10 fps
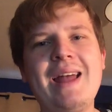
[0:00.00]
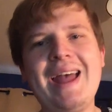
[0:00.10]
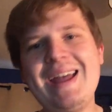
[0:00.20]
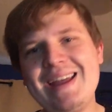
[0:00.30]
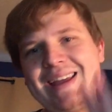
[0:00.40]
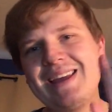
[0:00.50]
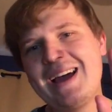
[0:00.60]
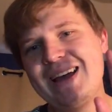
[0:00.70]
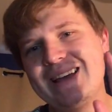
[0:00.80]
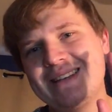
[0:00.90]
Hey
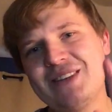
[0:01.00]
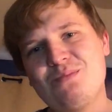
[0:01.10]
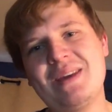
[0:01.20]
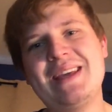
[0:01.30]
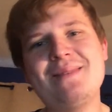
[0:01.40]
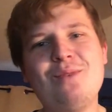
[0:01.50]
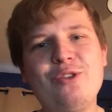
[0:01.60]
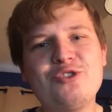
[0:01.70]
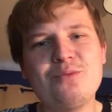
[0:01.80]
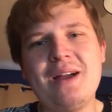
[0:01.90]
guys, it's me,
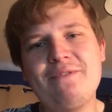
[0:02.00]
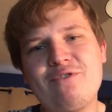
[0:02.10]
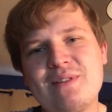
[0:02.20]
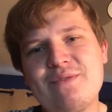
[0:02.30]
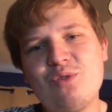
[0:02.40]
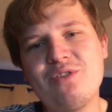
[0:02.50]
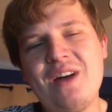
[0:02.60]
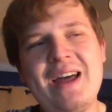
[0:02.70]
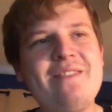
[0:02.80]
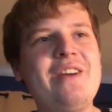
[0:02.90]

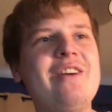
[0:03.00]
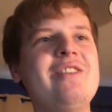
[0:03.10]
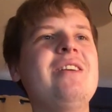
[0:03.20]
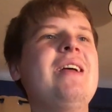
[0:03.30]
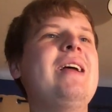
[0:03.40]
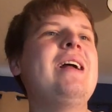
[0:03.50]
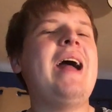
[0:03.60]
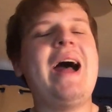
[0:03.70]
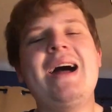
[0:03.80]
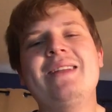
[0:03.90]
MonsterMat345 here,
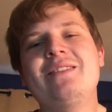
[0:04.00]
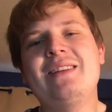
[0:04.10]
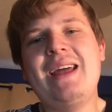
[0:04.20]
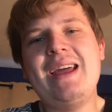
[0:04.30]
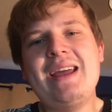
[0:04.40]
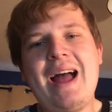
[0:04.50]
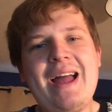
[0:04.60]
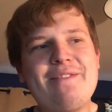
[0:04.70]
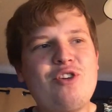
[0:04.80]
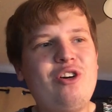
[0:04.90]
and today
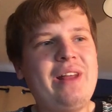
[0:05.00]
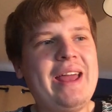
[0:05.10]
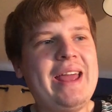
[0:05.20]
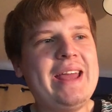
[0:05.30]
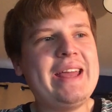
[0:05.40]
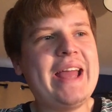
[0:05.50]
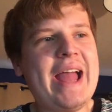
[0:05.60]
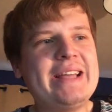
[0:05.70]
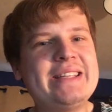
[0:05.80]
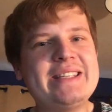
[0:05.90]
I've got a
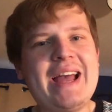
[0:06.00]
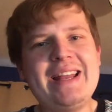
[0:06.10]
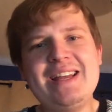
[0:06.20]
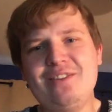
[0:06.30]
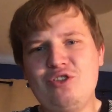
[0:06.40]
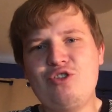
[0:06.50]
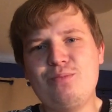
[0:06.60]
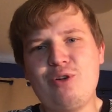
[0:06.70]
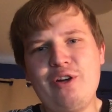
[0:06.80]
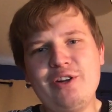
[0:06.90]
exciting new
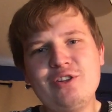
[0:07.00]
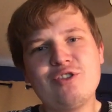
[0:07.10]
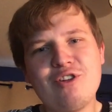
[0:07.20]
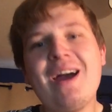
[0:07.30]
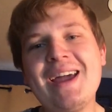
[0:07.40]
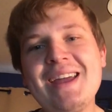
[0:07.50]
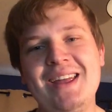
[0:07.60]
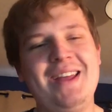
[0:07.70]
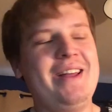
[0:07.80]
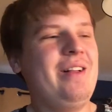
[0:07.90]
product to try,
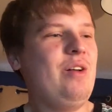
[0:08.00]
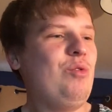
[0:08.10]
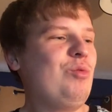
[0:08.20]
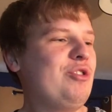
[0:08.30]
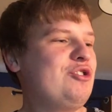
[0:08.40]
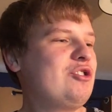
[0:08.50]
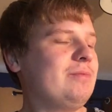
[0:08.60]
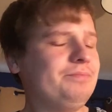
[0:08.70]
which